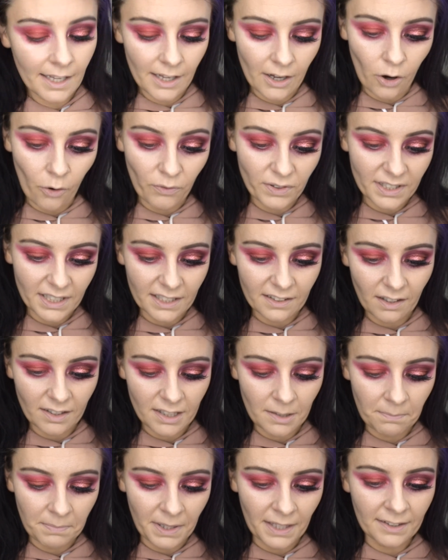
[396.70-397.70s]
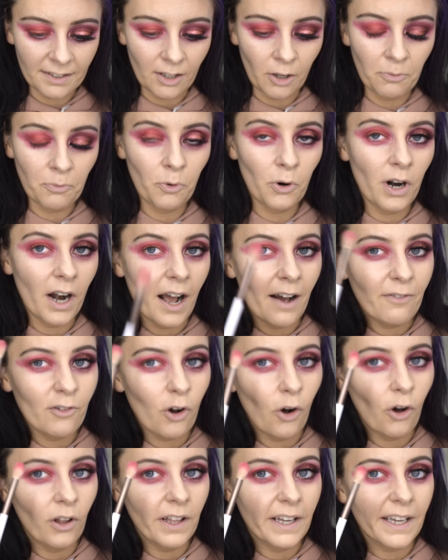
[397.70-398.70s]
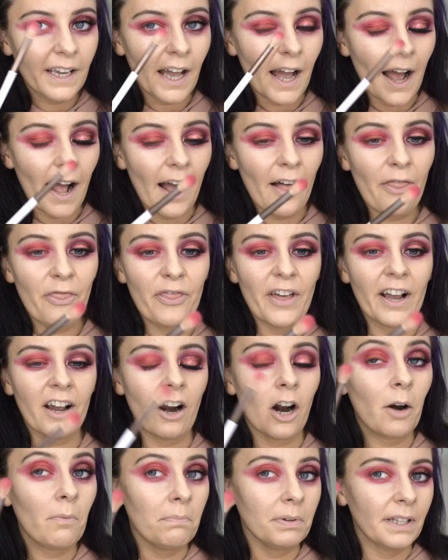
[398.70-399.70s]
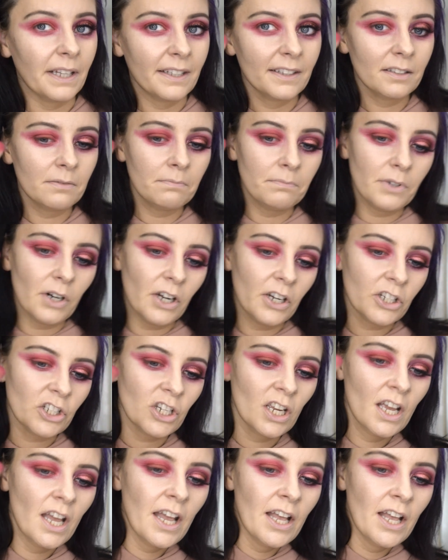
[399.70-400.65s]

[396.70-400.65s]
obviously it doesn't blend it out more. I've got like a thicker blending brush